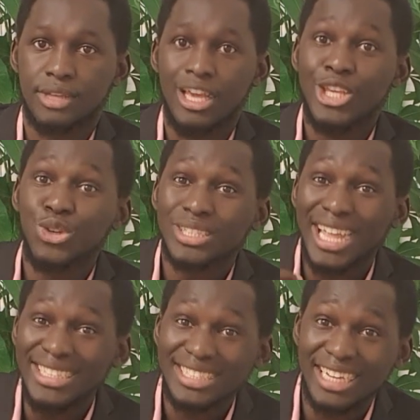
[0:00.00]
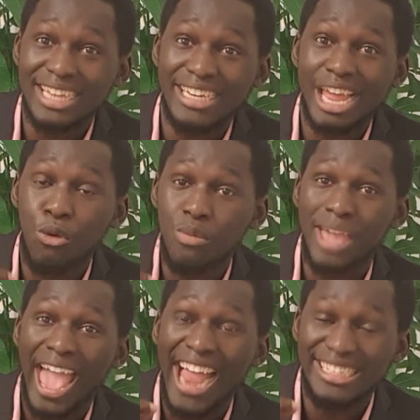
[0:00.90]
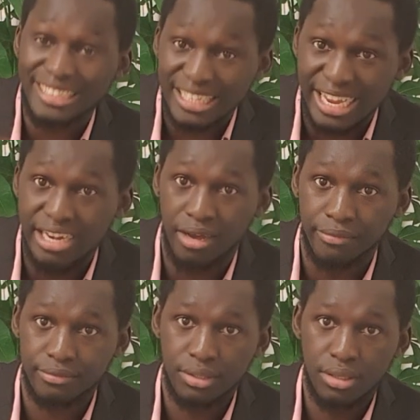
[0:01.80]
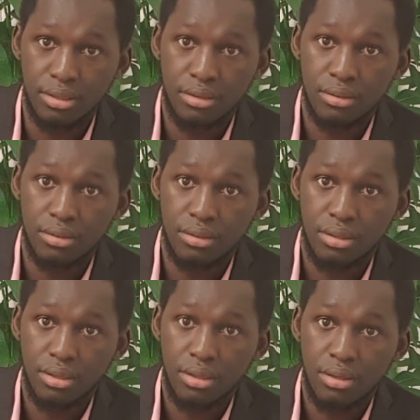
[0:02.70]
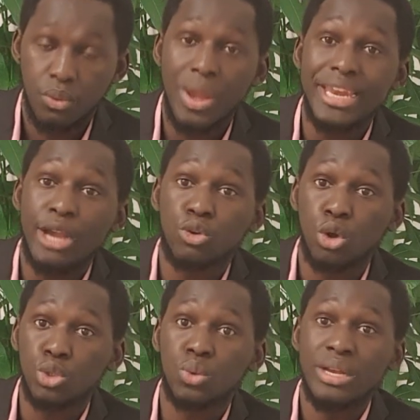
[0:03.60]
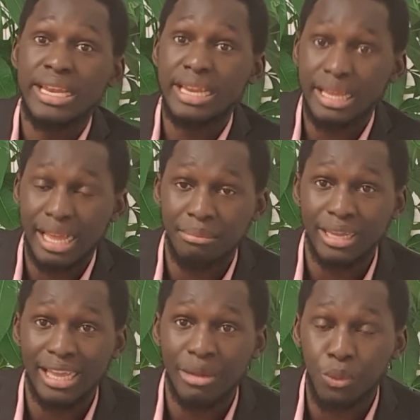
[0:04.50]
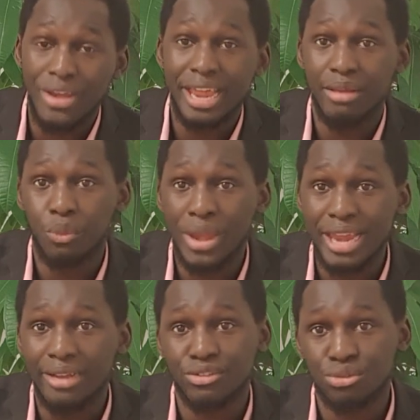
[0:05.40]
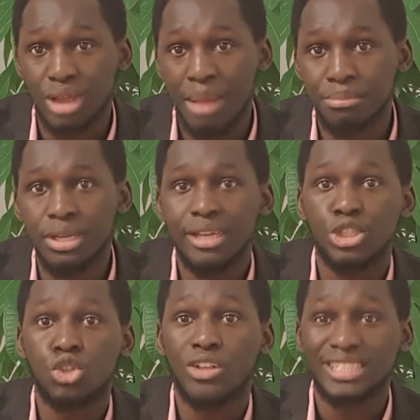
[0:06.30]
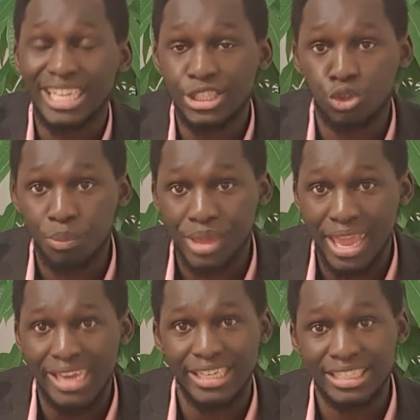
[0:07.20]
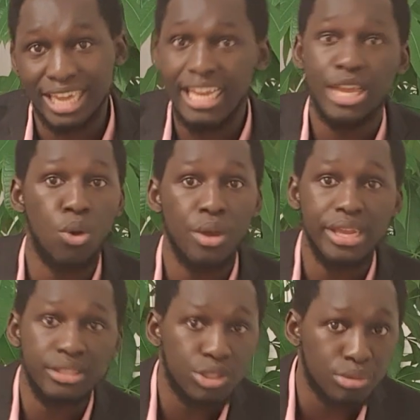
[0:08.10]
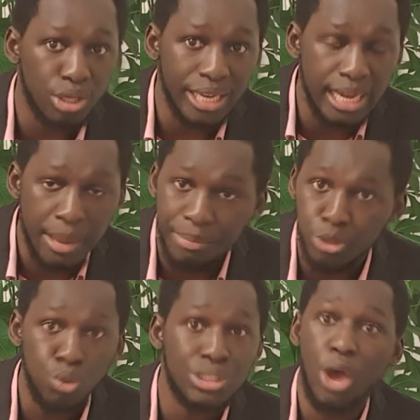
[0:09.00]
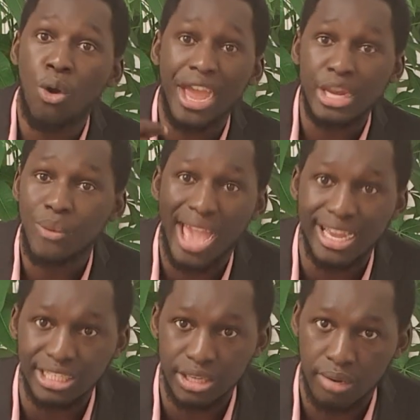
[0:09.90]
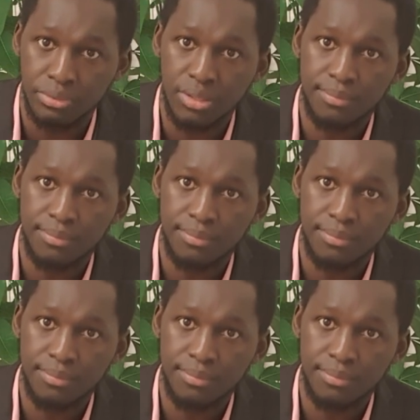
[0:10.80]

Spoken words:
You still think that they will be healthy enough when they cross to when they succeed to be in Italy or in Lampedusa or anywhere in Europe?